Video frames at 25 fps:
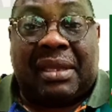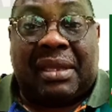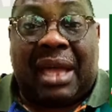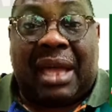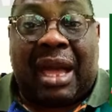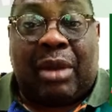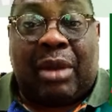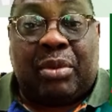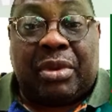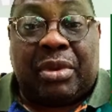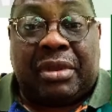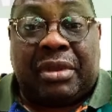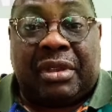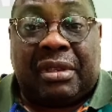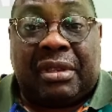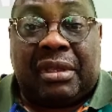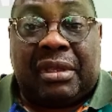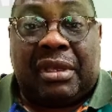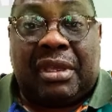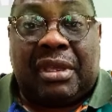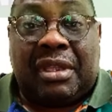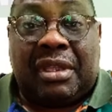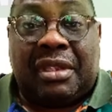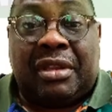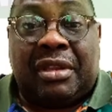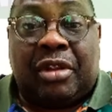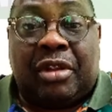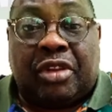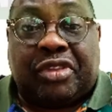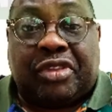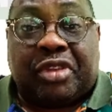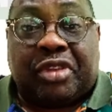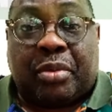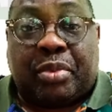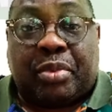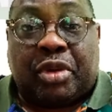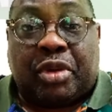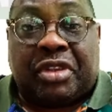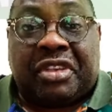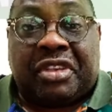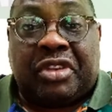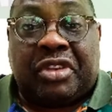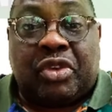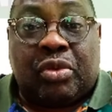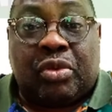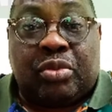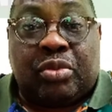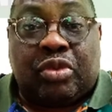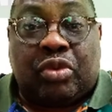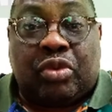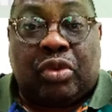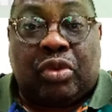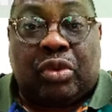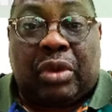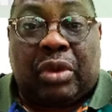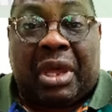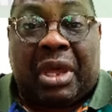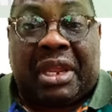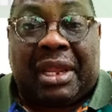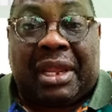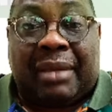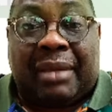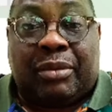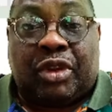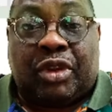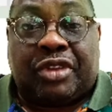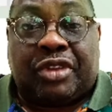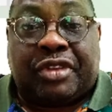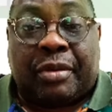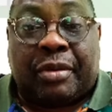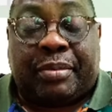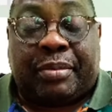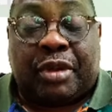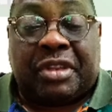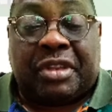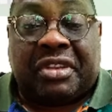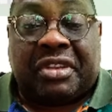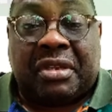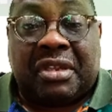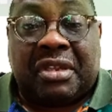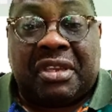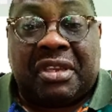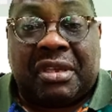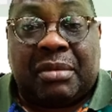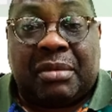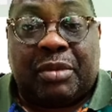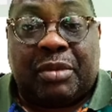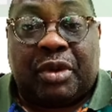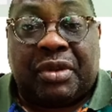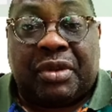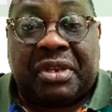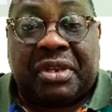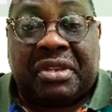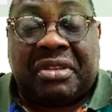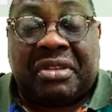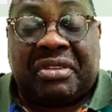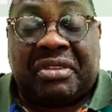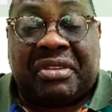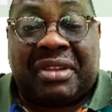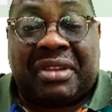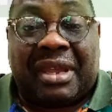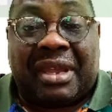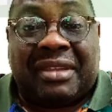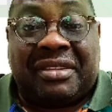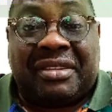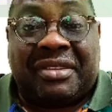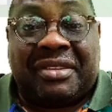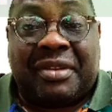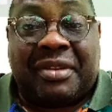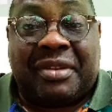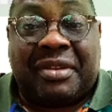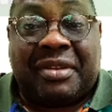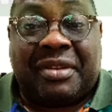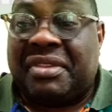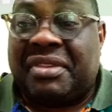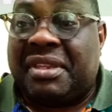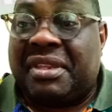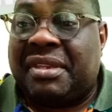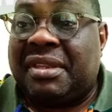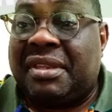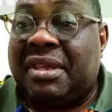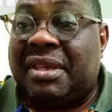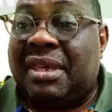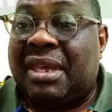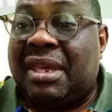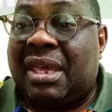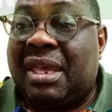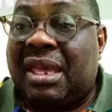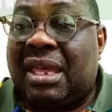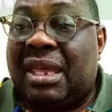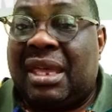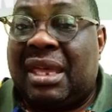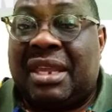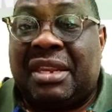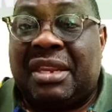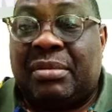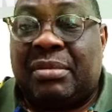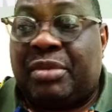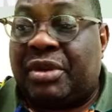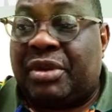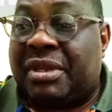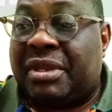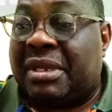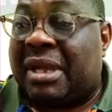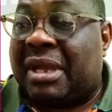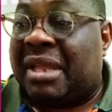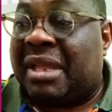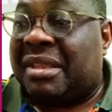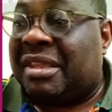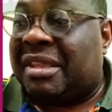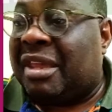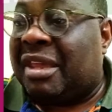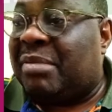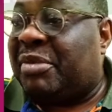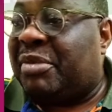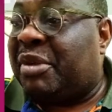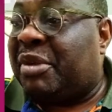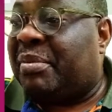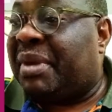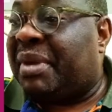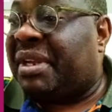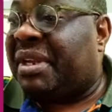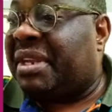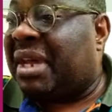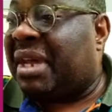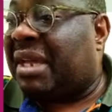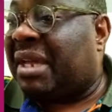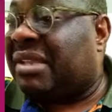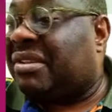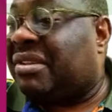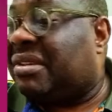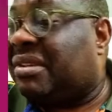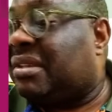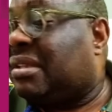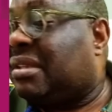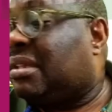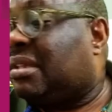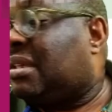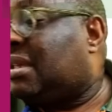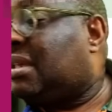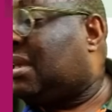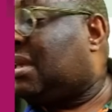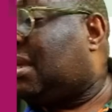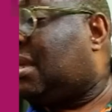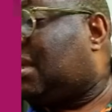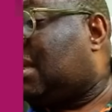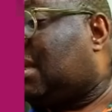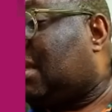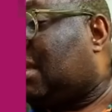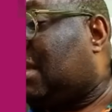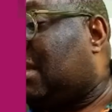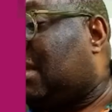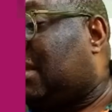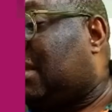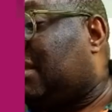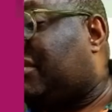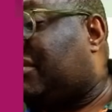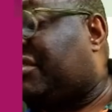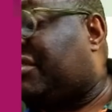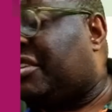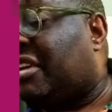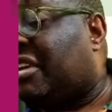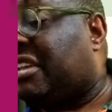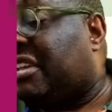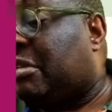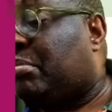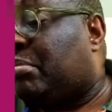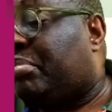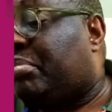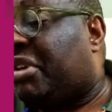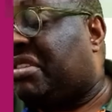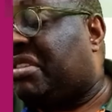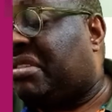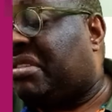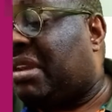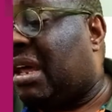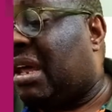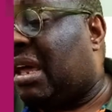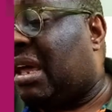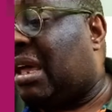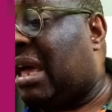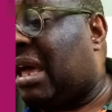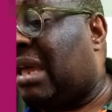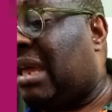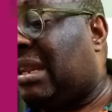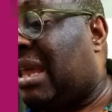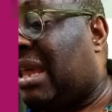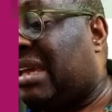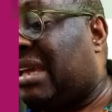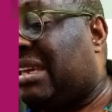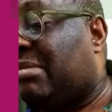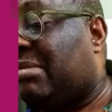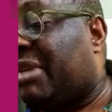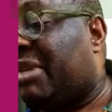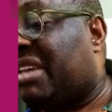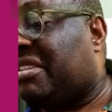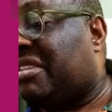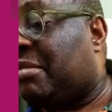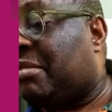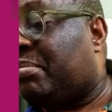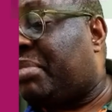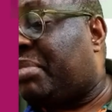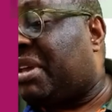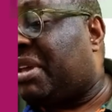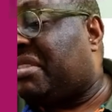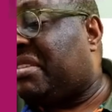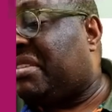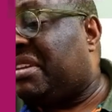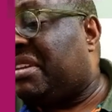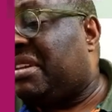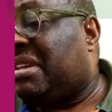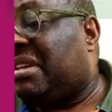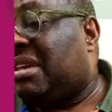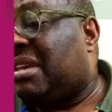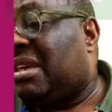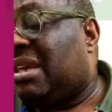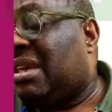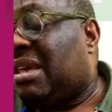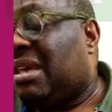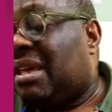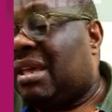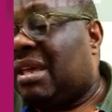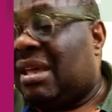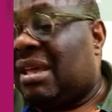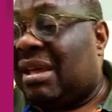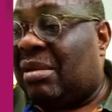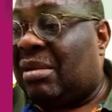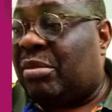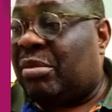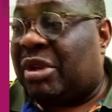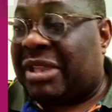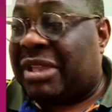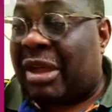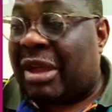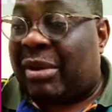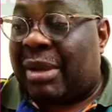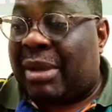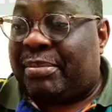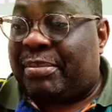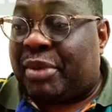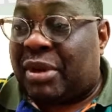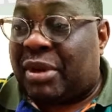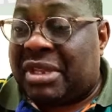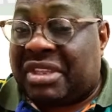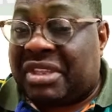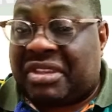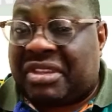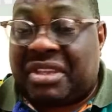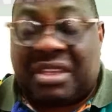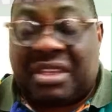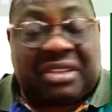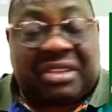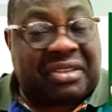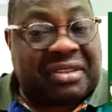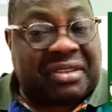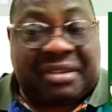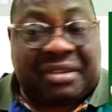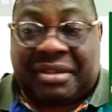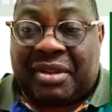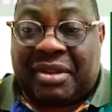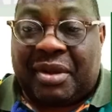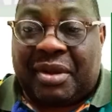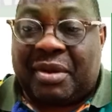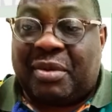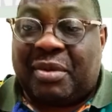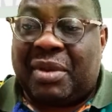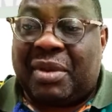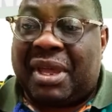I will not support Tinubu, and I'm not supporting him on this. There is nothing anybody can tell me about that. It's nothing personal. I like him as a person, but our politics, no,